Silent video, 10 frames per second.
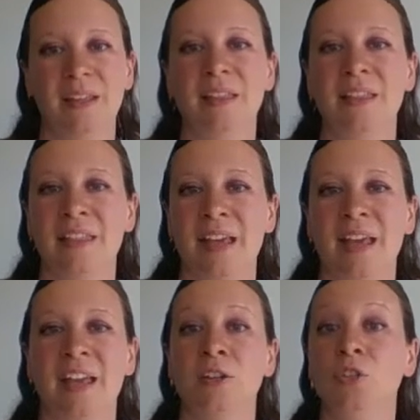
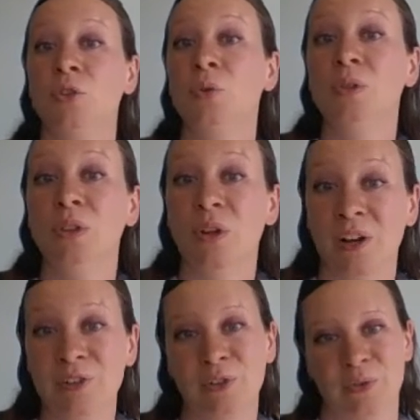They do
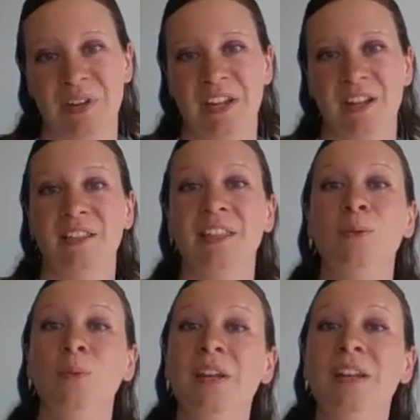laundry.
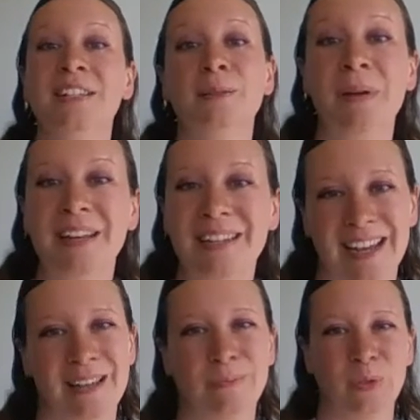They read us
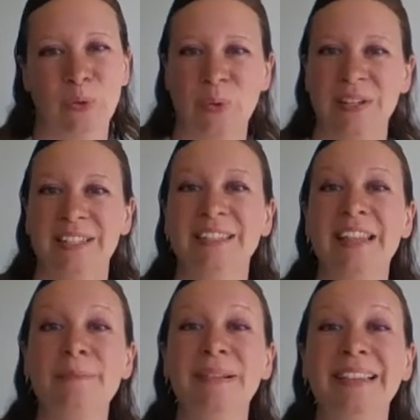bedtime stories.
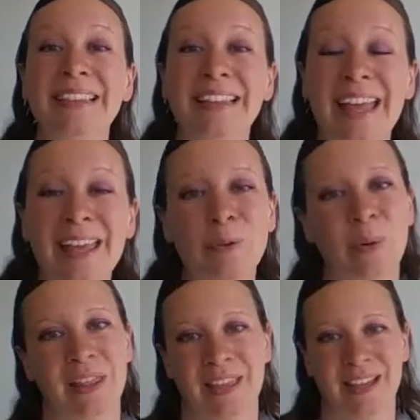They play
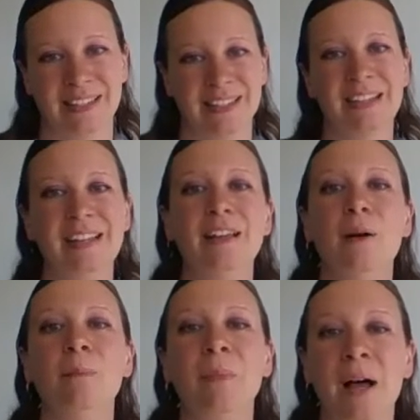with us.
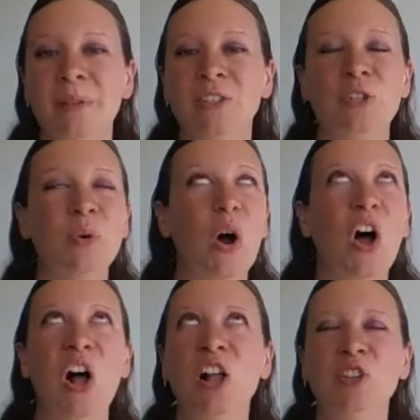Mommies do
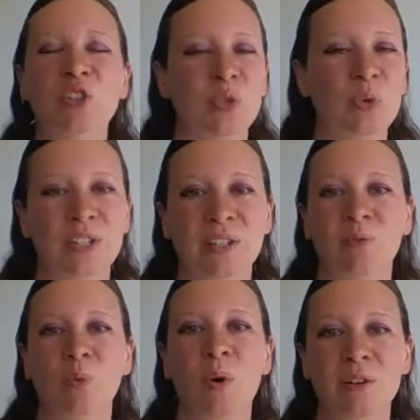all sorts
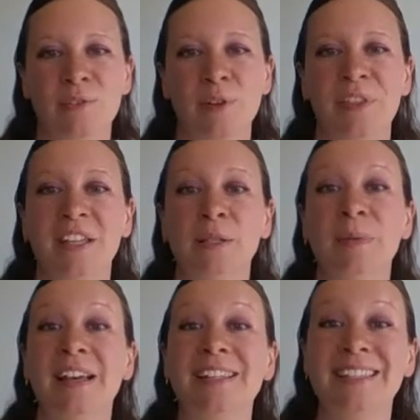of wonderful things
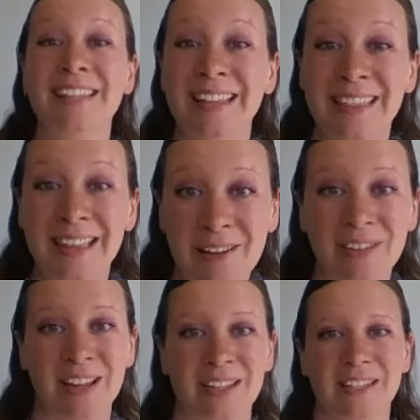because they love
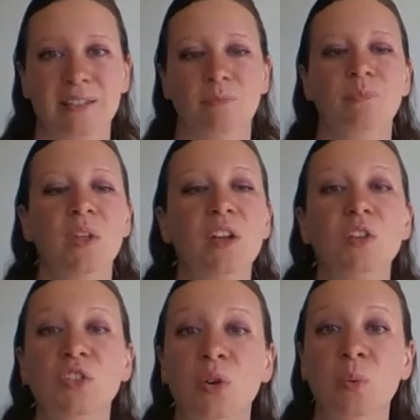us.
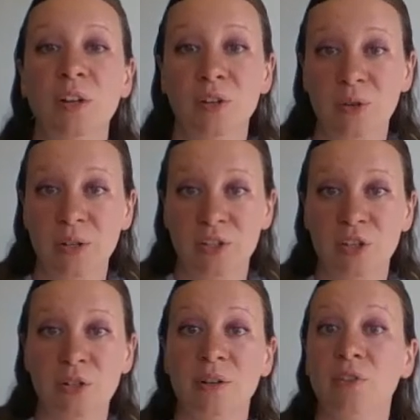So what you're going to
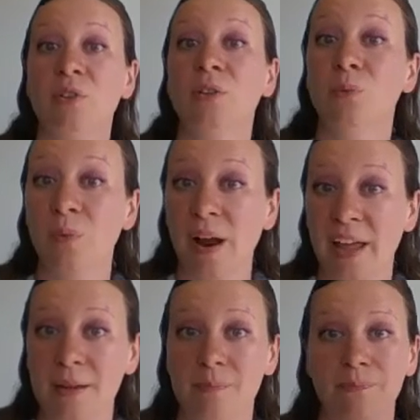do, if you can
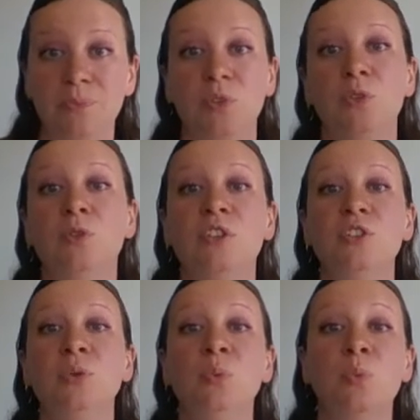write, you're going
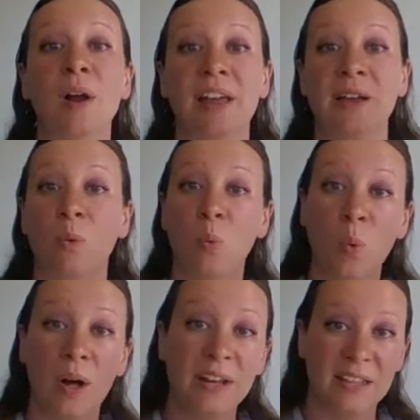to write
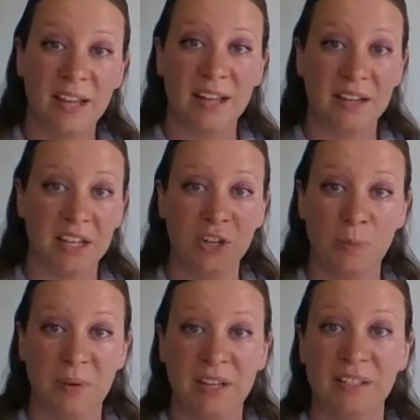one thing on
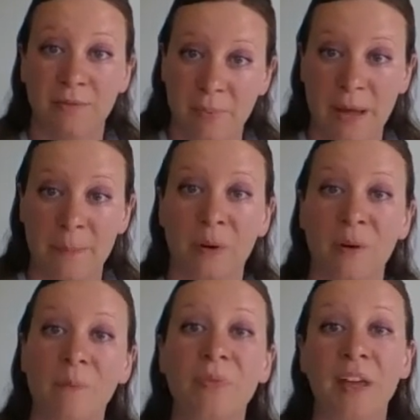each piece of
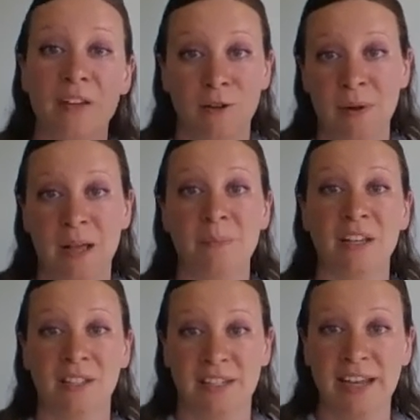paper that your mom
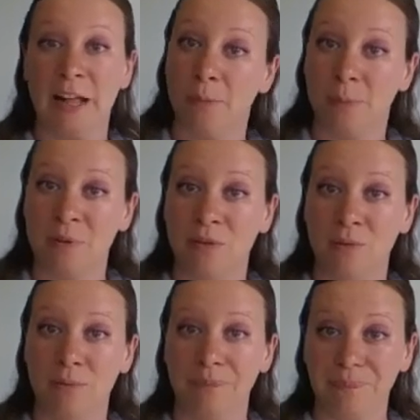does to help
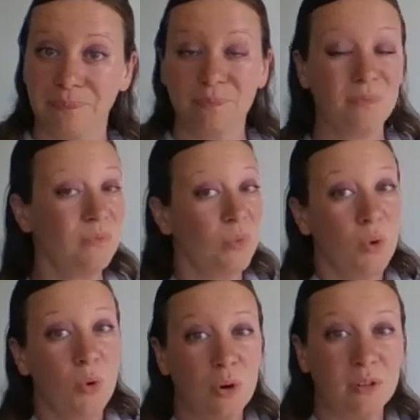you,
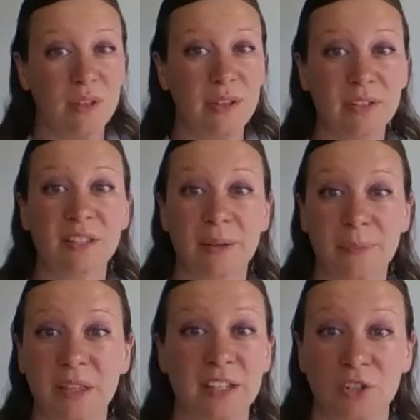or even
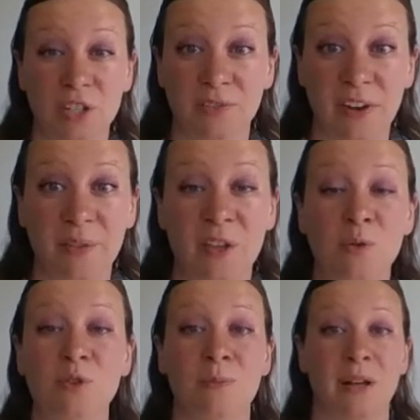something that's just fun that
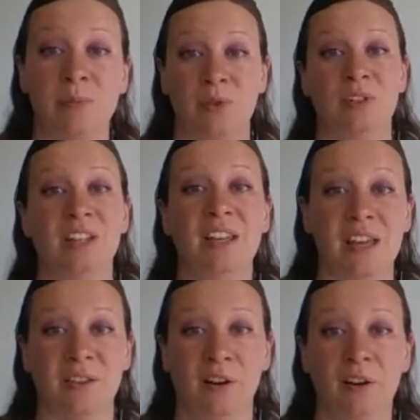you and your mom do
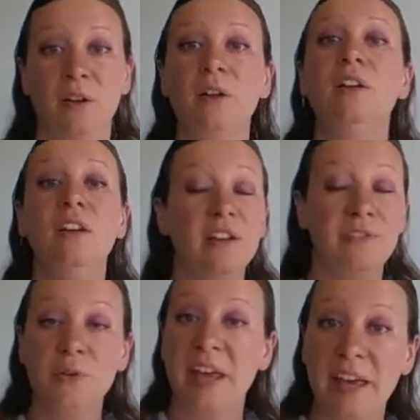together.
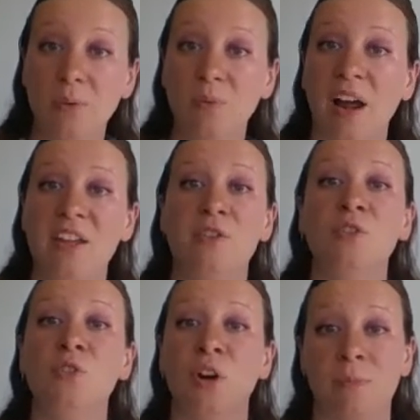If you can't write, you
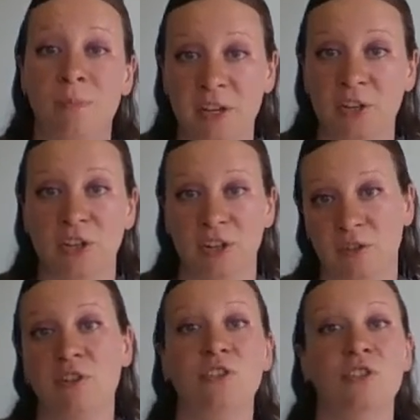can draw a picture.
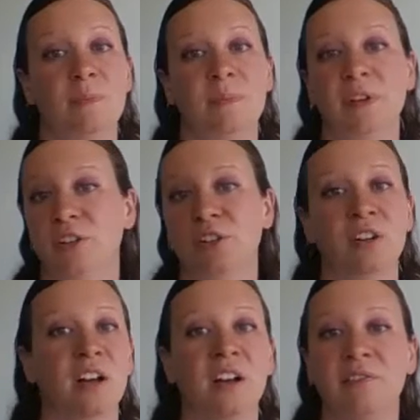You could a
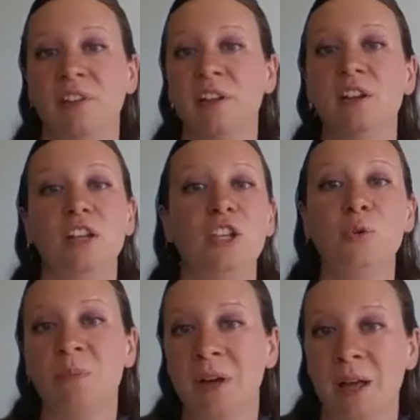picture of
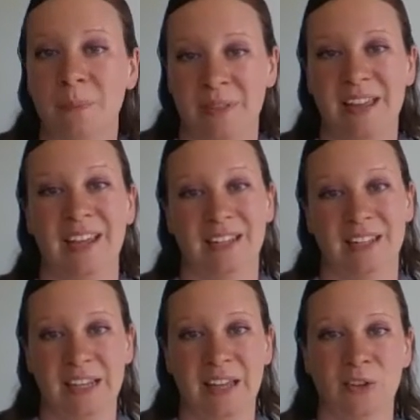you and mom playing
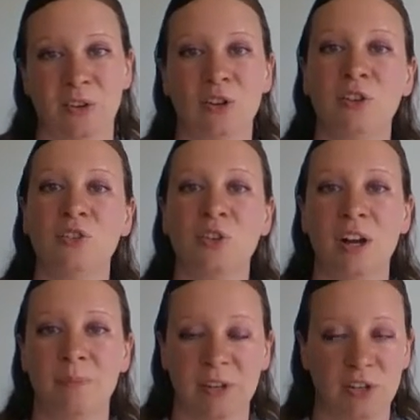together. You could
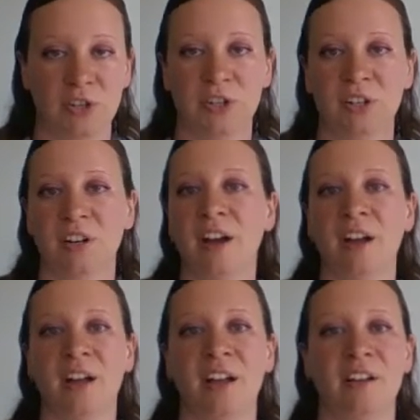draw a picture
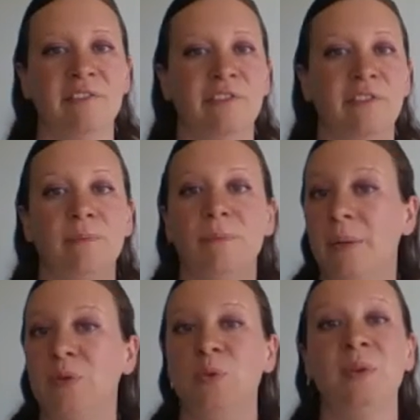of
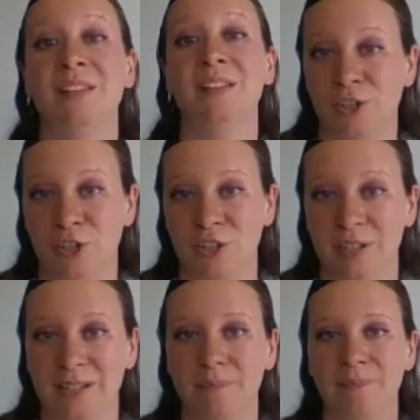mom doing the
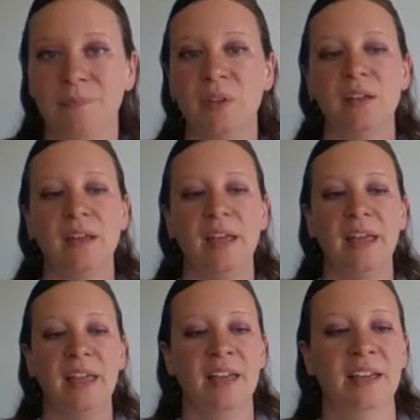dishes.
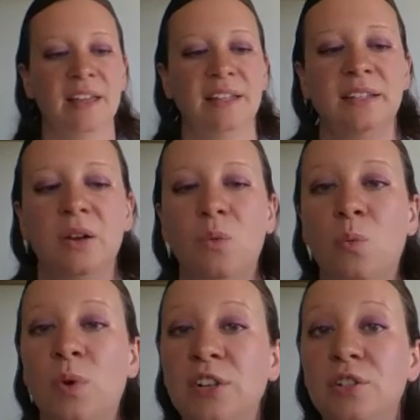And
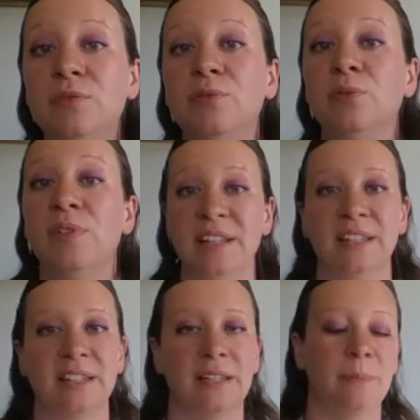once you've
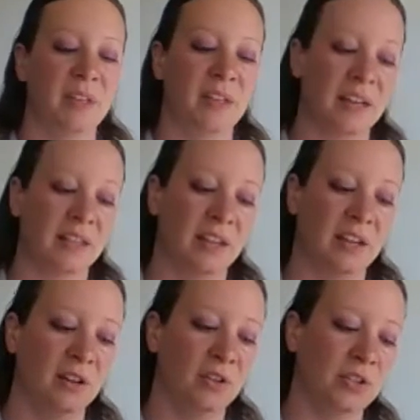written something on
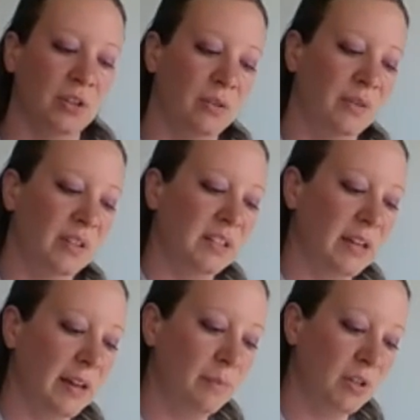there, so let's
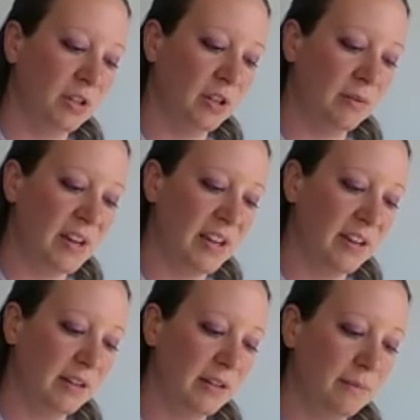see, I'm just gonna
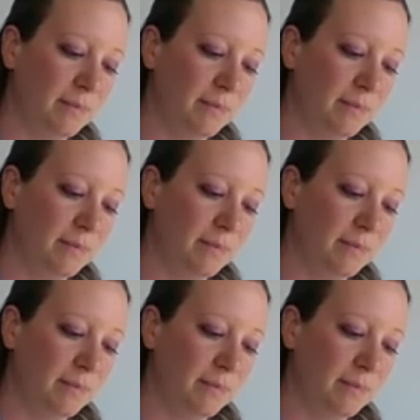write